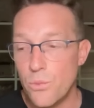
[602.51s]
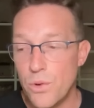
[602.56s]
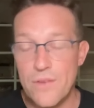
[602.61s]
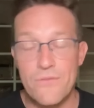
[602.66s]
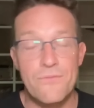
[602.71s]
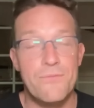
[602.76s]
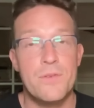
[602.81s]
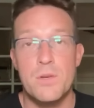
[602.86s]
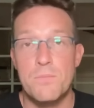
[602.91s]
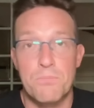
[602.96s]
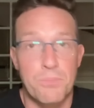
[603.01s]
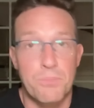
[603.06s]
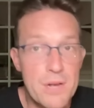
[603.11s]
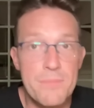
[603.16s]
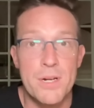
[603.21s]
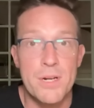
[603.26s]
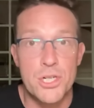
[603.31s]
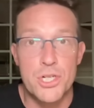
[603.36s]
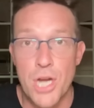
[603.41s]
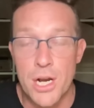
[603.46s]
We've
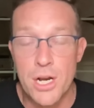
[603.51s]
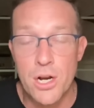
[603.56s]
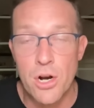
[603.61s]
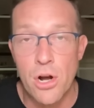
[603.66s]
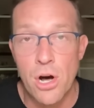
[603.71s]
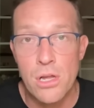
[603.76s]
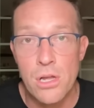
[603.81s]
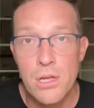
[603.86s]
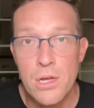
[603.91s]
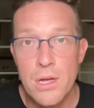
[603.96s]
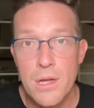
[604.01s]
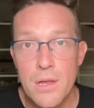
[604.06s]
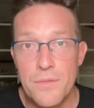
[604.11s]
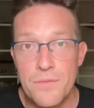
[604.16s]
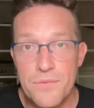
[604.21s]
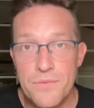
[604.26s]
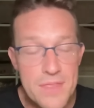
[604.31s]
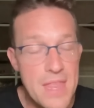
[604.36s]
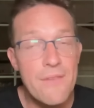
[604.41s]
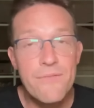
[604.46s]
pretty much done it all.
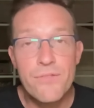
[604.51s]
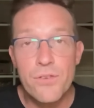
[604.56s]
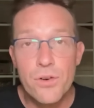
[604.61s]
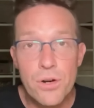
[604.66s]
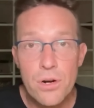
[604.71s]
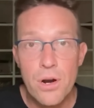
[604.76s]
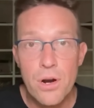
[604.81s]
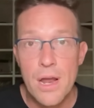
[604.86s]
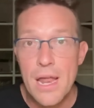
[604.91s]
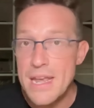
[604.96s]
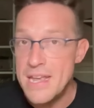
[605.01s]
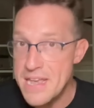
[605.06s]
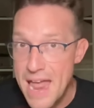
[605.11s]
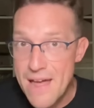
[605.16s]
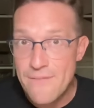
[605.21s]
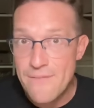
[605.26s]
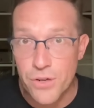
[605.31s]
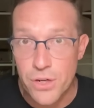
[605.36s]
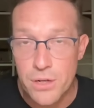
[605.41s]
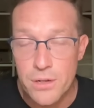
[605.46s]
Never
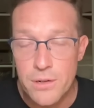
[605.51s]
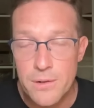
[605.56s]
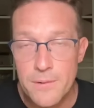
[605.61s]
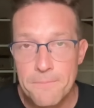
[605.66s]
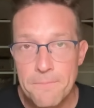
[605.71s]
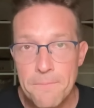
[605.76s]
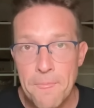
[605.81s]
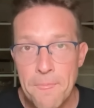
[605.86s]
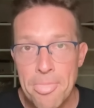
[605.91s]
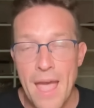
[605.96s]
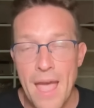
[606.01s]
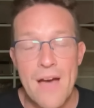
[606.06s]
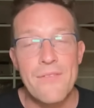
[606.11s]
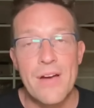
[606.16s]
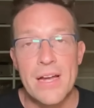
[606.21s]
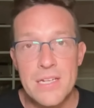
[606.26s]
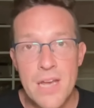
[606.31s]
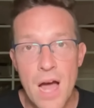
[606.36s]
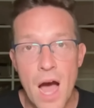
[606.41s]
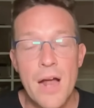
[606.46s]

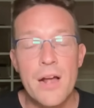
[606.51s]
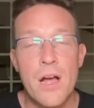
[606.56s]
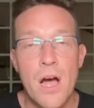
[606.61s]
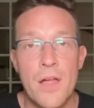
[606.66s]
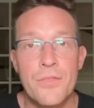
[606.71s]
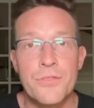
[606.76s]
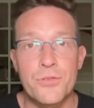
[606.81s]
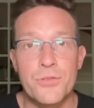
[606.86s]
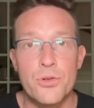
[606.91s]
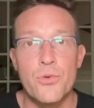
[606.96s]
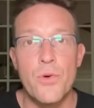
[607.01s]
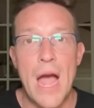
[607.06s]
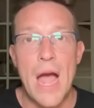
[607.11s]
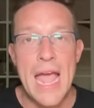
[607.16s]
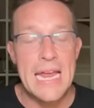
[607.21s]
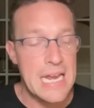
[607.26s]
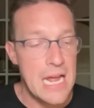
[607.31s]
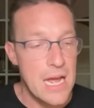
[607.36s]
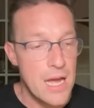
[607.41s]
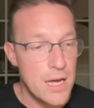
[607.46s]
have I not gone through
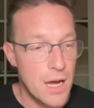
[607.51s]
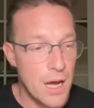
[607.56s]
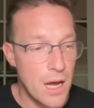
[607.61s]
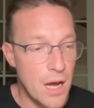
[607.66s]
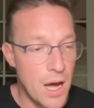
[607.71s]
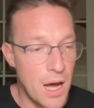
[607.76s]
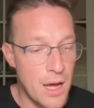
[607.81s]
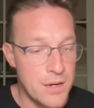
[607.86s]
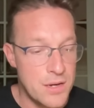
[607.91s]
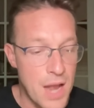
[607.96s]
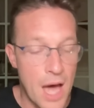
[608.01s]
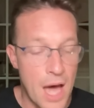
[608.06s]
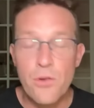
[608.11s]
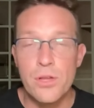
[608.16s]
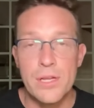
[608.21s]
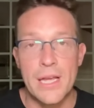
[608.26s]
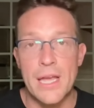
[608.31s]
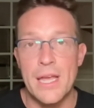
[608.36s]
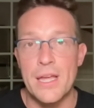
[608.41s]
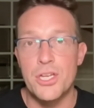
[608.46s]
a not
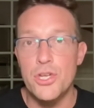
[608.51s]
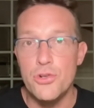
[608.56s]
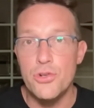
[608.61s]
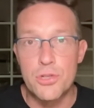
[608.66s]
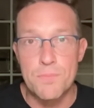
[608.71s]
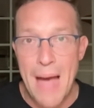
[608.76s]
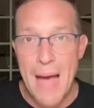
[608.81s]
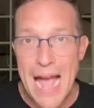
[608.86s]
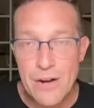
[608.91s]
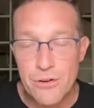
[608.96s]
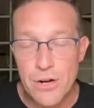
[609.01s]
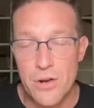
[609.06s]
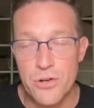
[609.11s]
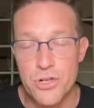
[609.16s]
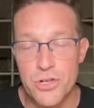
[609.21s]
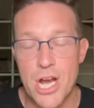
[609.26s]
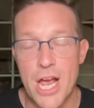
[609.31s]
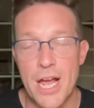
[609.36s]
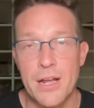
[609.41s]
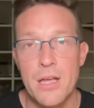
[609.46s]
only a huge
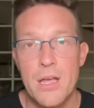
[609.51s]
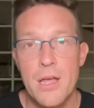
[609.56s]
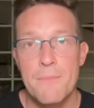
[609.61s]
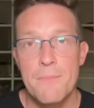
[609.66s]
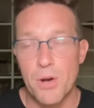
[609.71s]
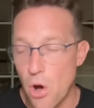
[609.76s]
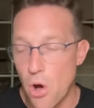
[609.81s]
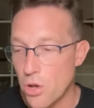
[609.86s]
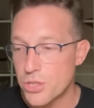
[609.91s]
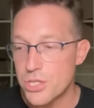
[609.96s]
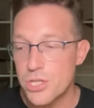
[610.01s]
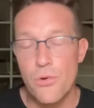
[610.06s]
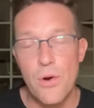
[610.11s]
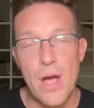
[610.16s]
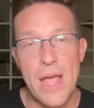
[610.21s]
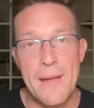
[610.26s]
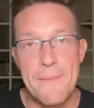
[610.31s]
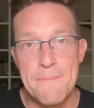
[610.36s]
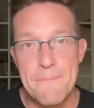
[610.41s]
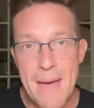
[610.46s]
background check, but
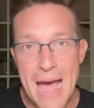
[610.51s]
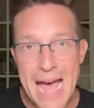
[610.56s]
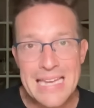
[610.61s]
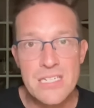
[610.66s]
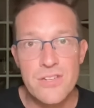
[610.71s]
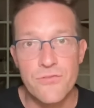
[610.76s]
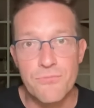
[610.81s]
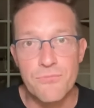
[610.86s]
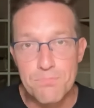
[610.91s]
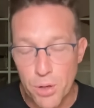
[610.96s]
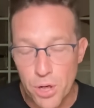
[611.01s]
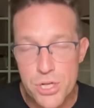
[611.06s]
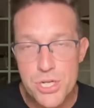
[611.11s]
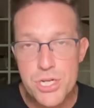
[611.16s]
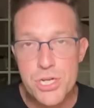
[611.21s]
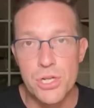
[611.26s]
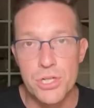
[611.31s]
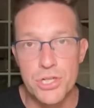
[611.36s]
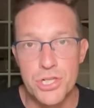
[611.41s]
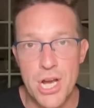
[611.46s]
also a massive
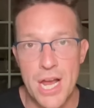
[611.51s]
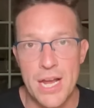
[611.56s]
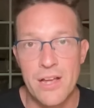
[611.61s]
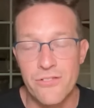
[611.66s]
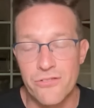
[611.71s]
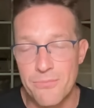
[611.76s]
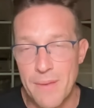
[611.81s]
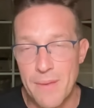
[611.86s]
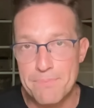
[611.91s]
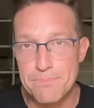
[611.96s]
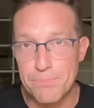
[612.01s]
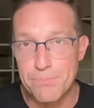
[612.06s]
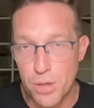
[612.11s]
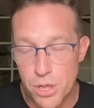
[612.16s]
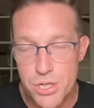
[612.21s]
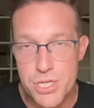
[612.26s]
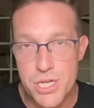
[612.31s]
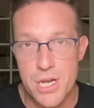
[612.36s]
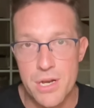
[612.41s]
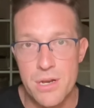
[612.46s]
personal check of my
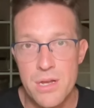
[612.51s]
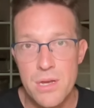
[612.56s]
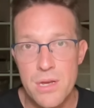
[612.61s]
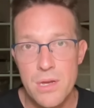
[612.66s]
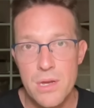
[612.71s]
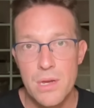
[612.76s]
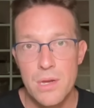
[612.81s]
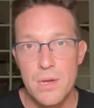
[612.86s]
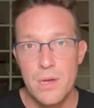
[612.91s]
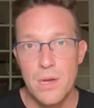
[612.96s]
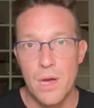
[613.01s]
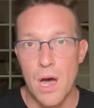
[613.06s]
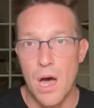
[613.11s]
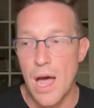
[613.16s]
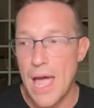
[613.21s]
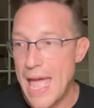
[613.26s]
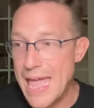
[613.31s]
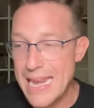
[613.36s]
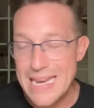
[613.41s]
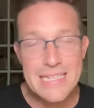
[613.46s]
person
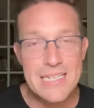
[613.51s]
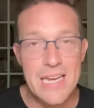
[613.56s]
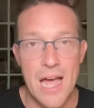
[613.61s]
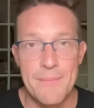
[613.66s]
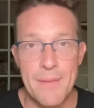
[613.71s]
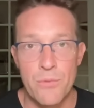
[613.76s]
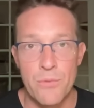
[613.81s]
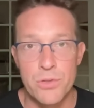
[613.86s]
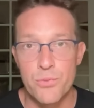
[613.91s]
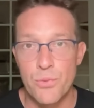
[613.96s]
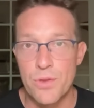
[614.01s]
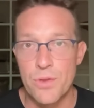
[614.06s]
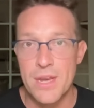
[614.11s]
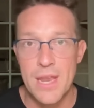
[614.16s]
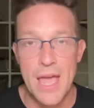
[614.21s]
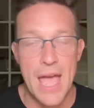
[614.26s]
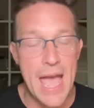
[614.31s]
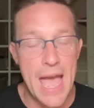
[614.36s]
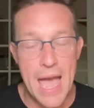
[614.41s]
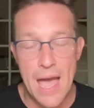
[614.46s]
anytime I was
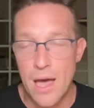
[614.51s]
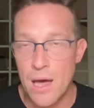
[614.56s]
within,